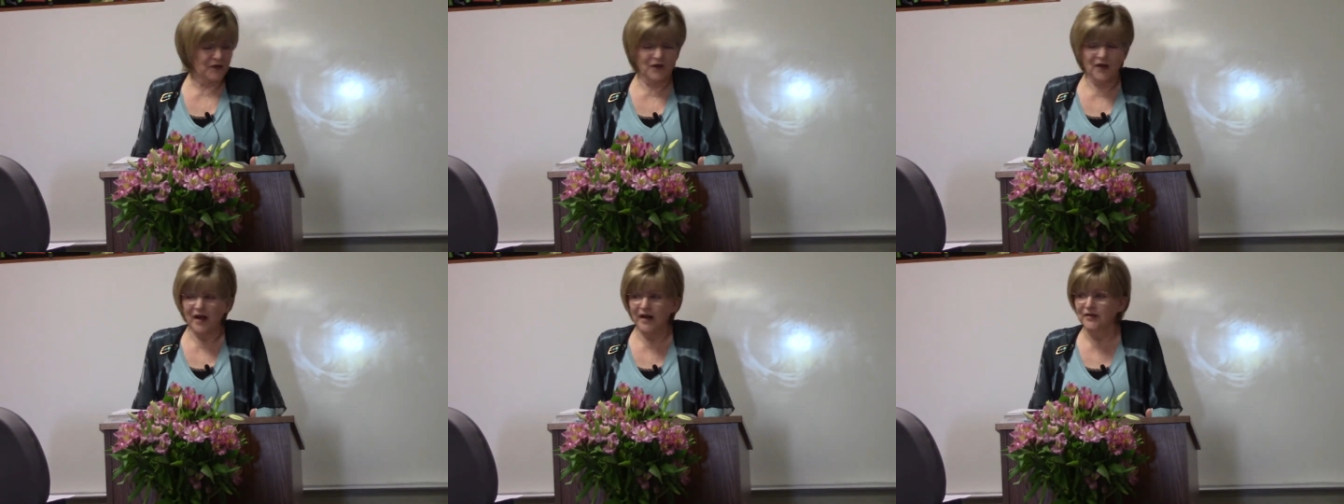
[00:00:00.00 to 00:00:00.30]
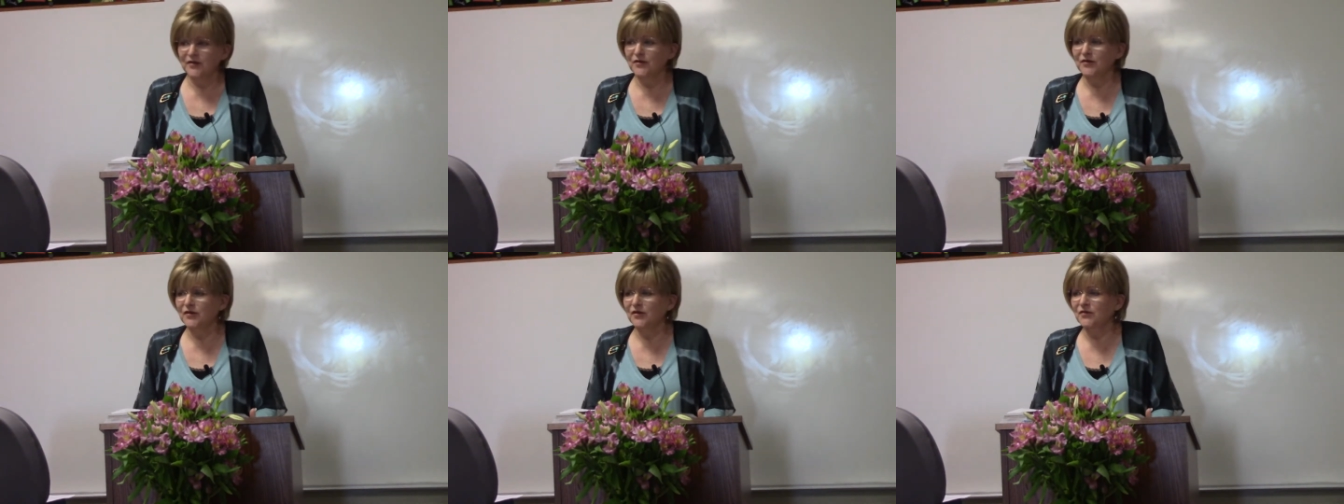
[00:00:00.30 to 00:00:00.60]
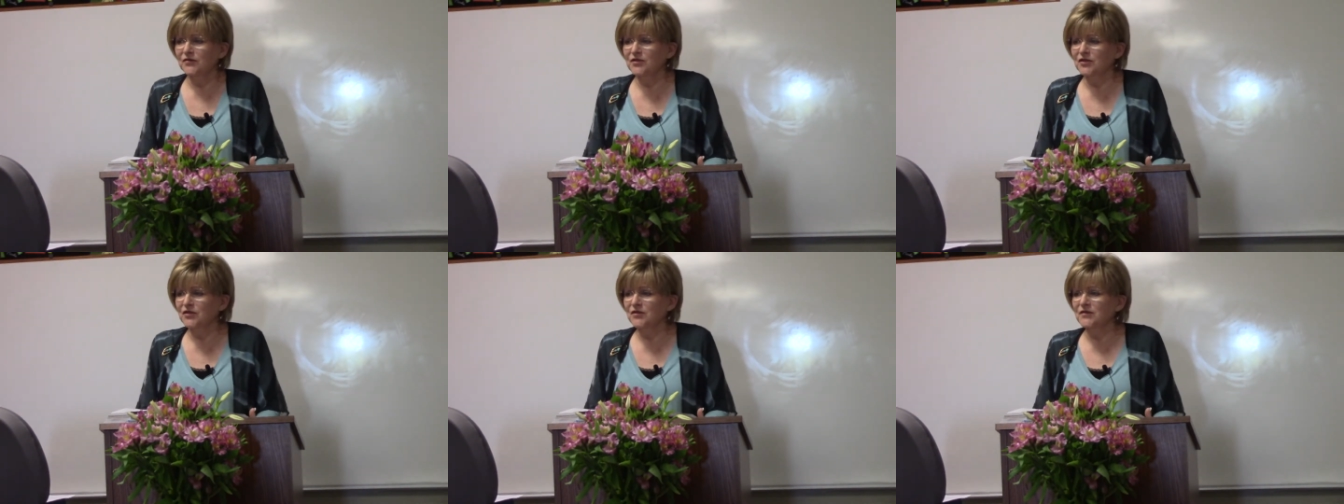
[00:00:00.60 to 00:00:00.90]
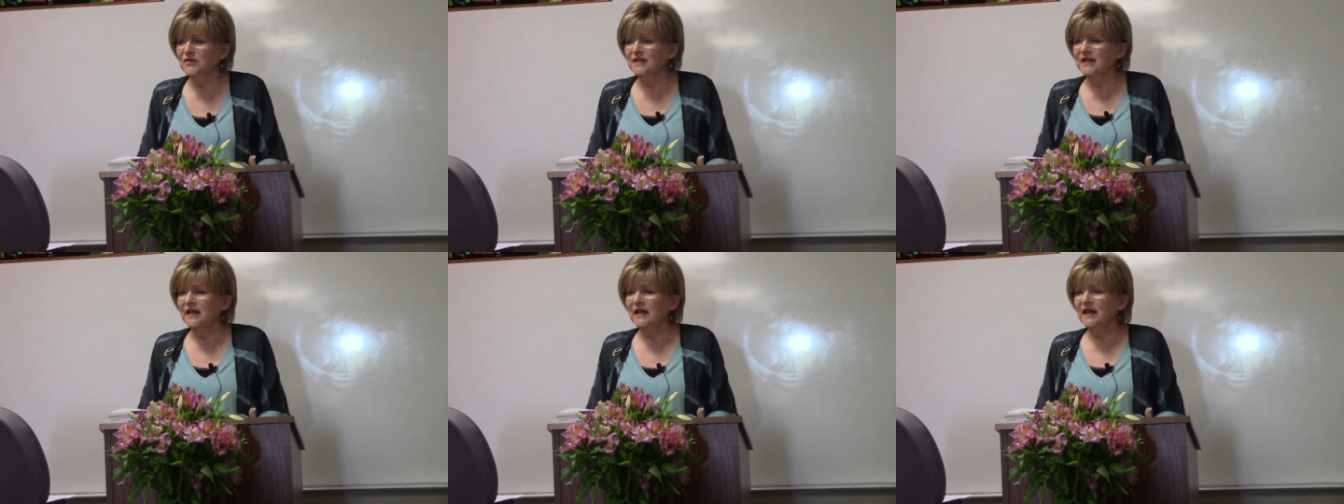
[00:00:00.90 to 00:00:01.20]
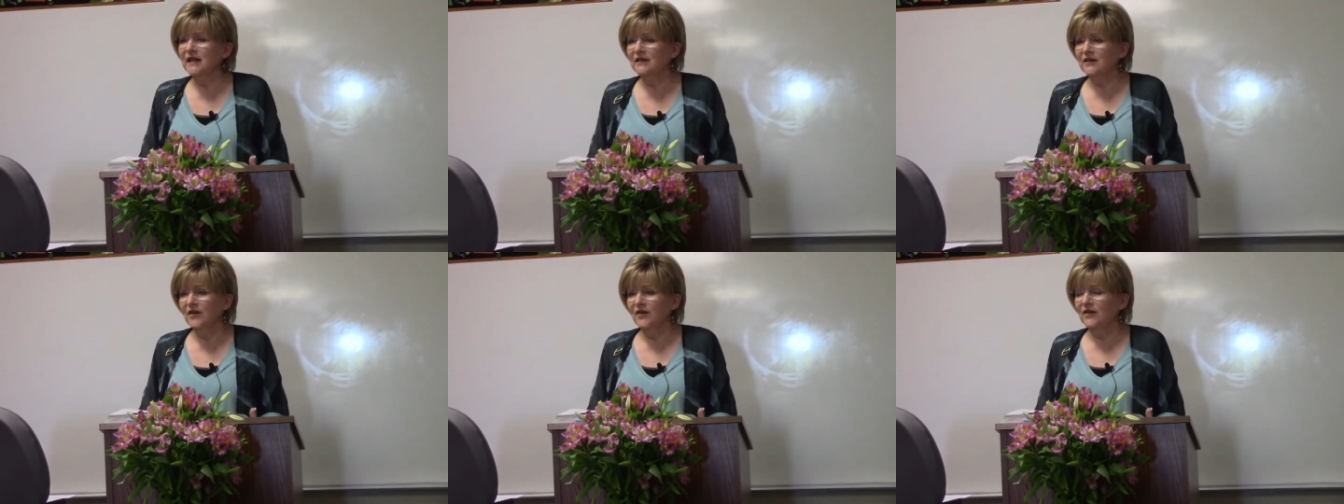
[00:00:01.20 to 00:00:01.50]
on who you choose and
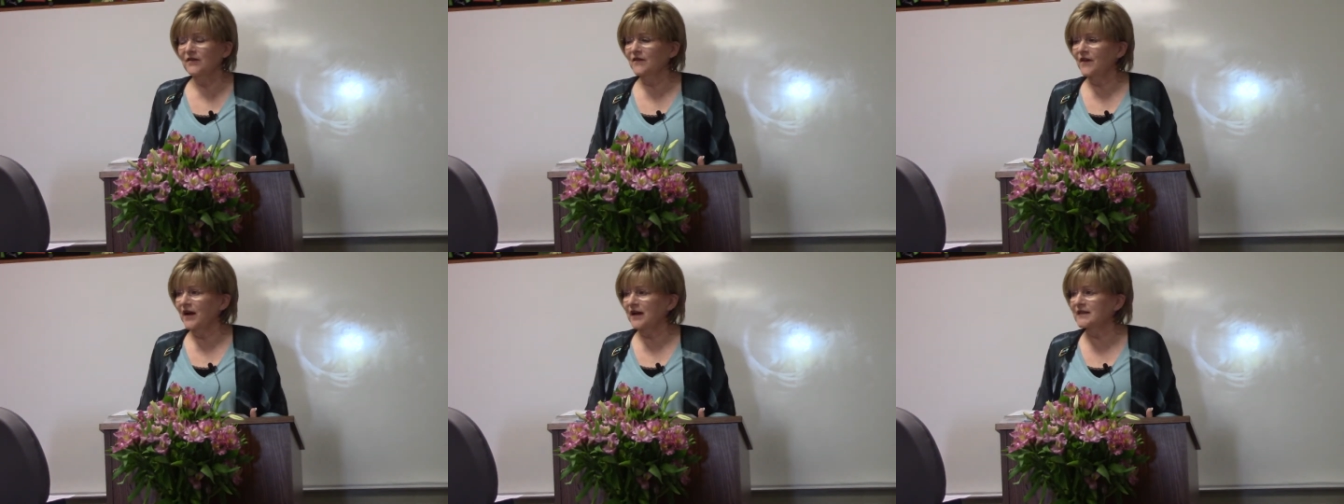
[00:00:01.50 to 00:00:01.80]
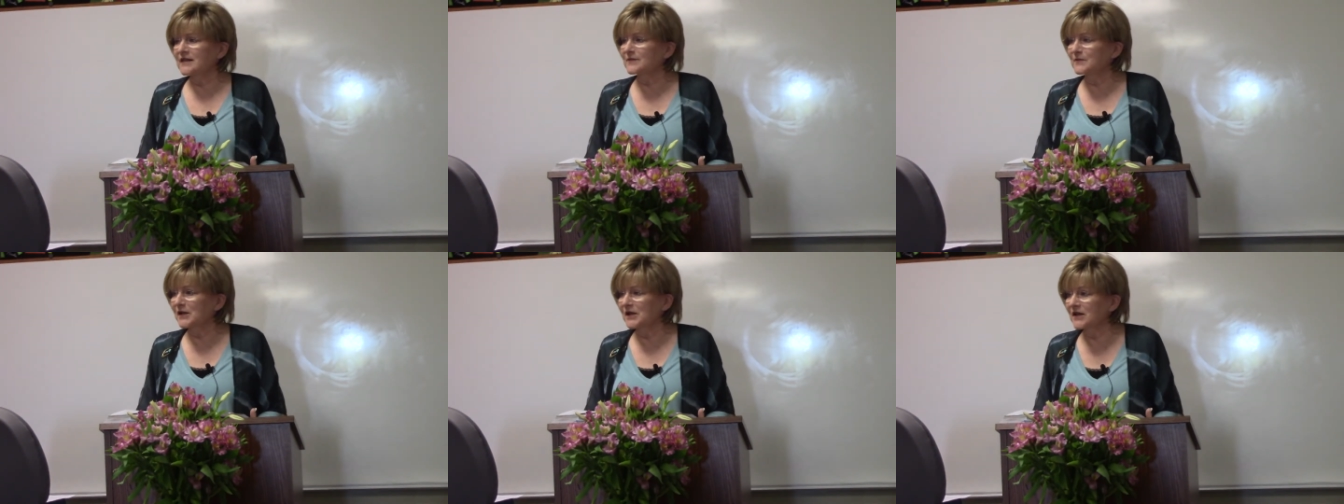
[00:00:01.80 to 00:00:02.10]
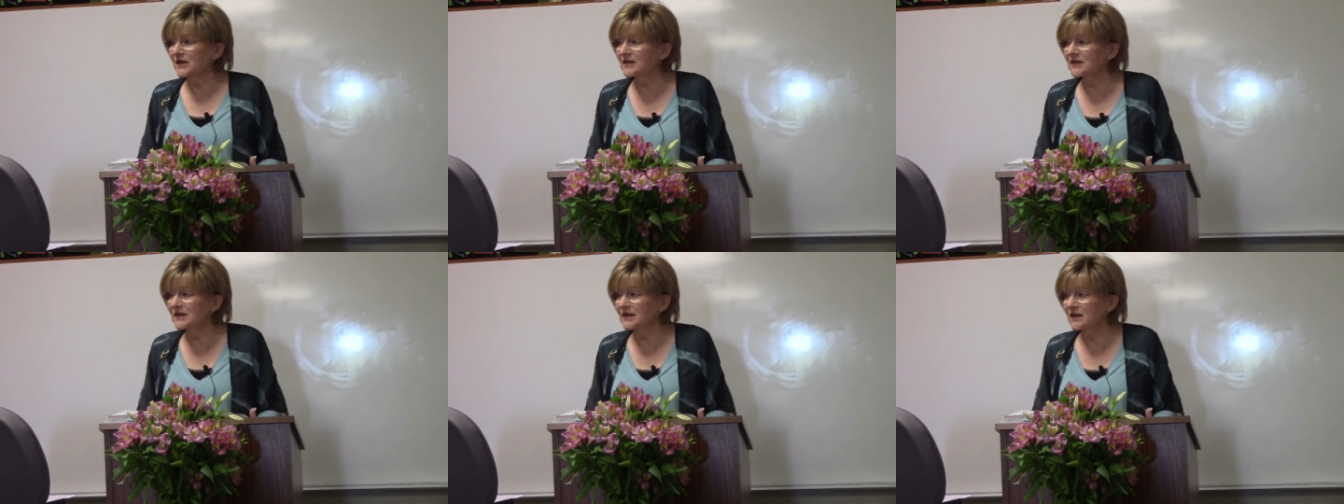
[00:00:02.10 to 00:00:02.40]
get their advice because